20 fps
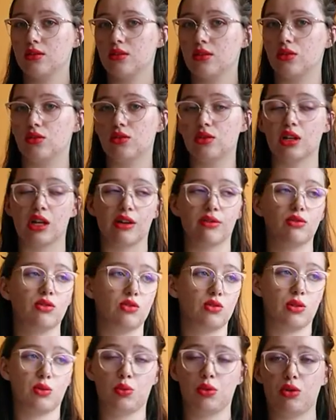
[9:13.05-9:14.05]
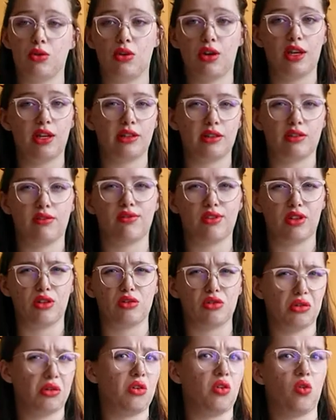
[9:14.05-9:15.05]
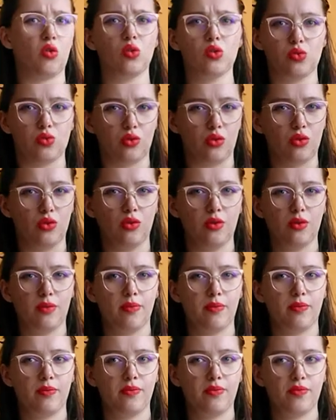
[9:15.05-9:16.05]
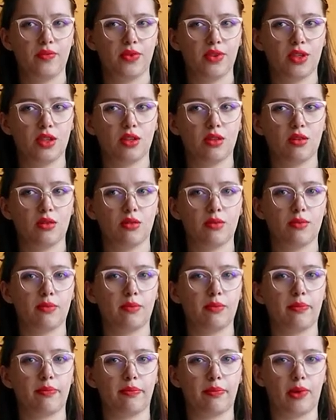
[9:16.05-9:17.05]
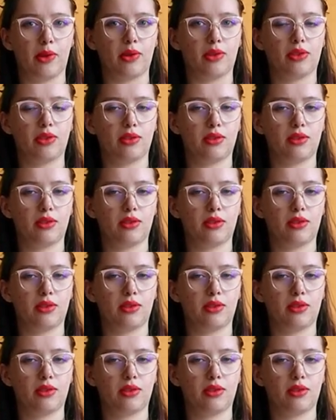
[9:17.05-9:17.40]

You don't have to do it with your hands if it doesn't call to you. But